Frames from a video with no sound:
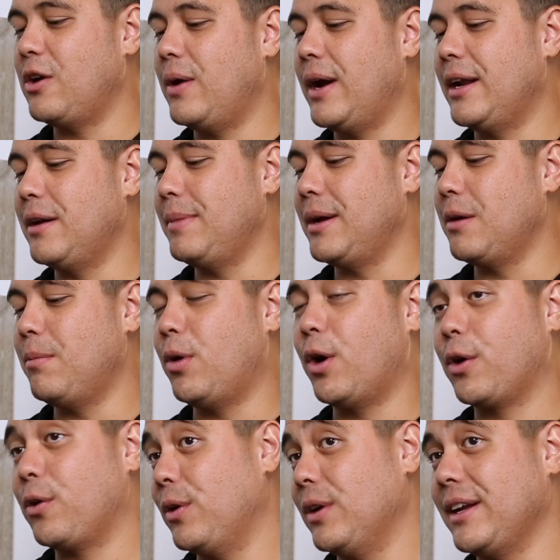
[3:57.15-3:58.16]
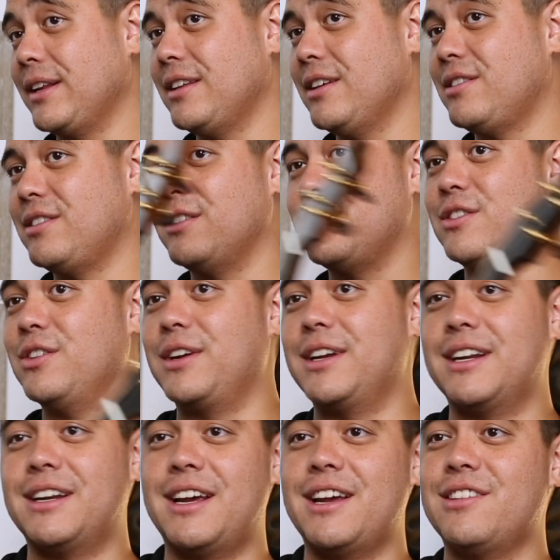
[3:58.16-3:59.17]
go ahead and make a bar chord like this and still
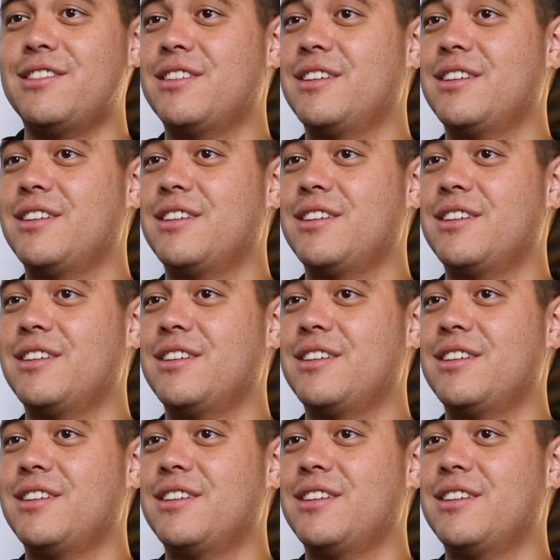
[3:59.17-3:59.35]
get a nice